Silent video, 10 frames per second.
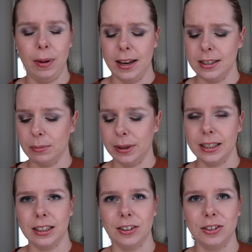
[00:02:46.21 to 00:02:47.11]
painting my
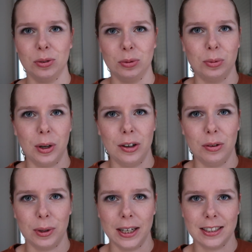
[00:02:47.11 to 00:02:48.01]
nails to run
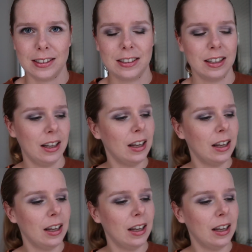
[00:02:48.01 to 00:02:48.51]
a race